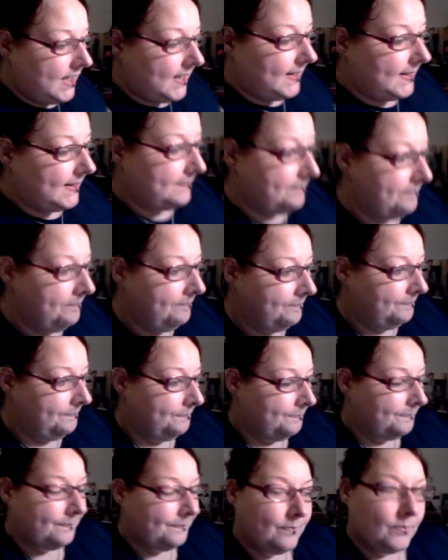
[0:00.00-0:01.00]
Um,
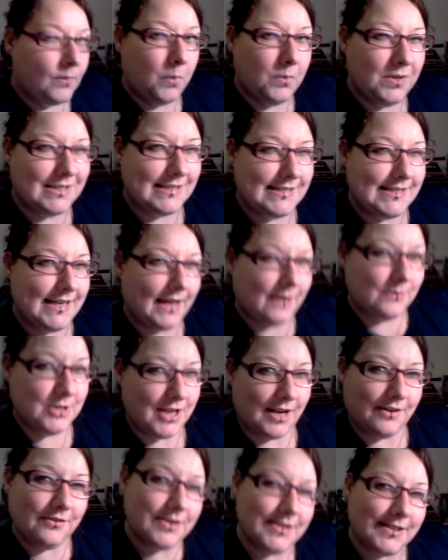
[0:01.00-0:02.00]
we'll see how
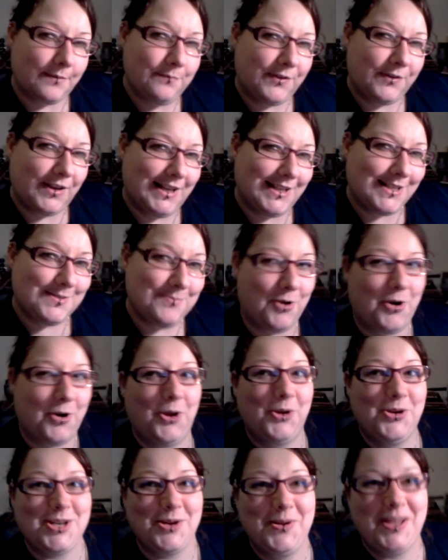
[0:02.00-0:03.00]
generous I'm feeling
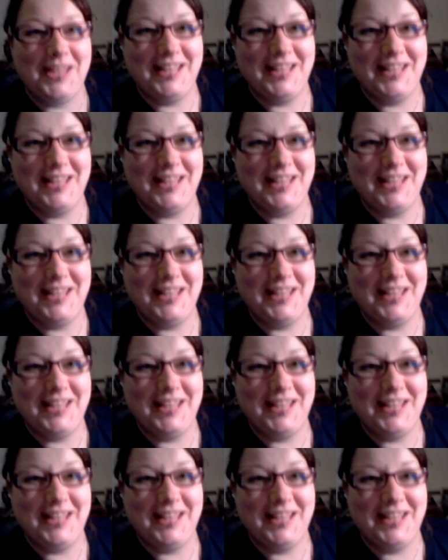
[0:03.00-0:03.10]
tomorrow, shall we?